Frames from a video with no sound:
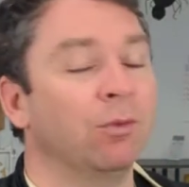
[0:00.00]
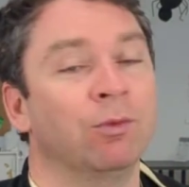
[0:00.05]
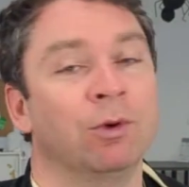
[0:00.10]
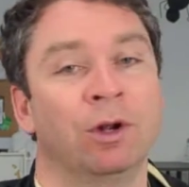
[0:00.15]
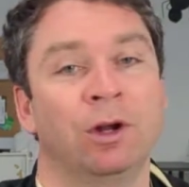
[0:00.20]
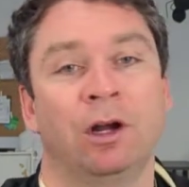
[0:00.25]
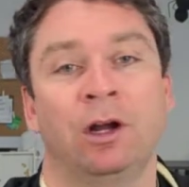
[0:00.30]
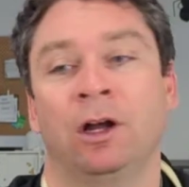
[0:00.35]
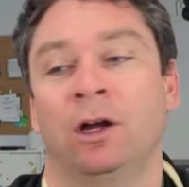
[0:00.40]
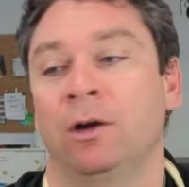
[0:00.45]

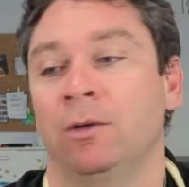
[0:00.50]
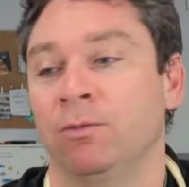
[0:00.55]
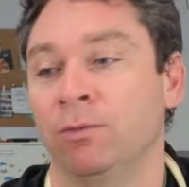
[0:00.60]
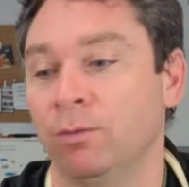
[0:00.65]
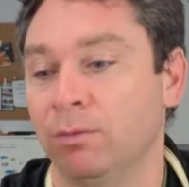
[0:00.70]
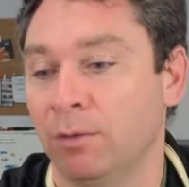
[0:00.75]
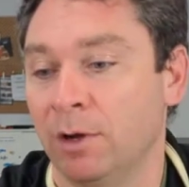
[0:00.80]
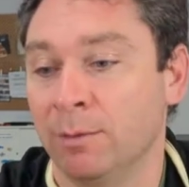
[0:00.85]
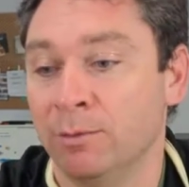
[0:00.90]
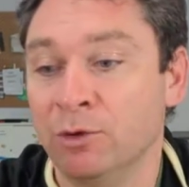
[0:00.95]
a
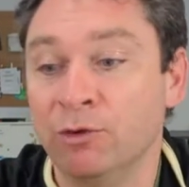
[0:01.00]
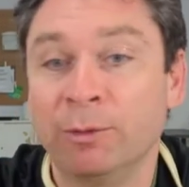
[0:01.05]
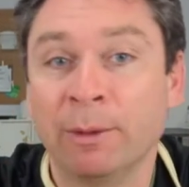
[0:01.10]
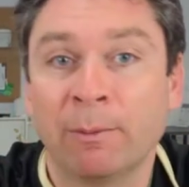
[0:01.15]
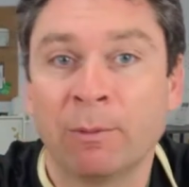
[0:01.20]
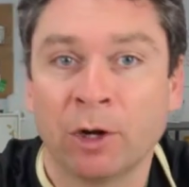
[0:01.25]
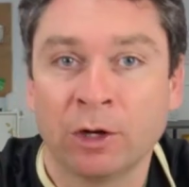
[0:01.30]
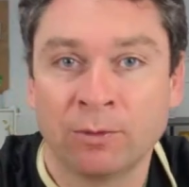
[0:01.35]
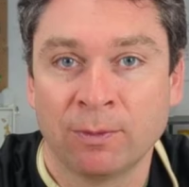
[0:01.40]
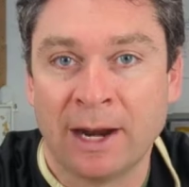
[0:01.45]

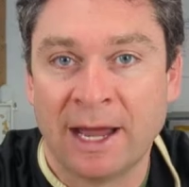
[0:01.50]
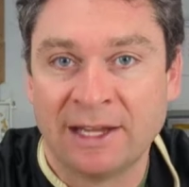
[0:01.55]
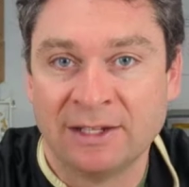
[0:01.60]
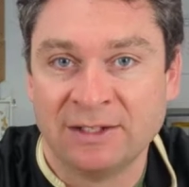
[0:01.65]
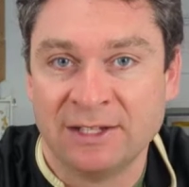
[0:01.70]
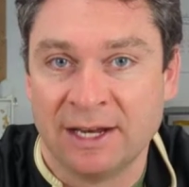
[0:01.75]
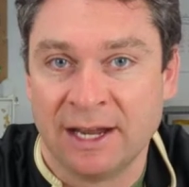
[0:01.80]
amusement park ride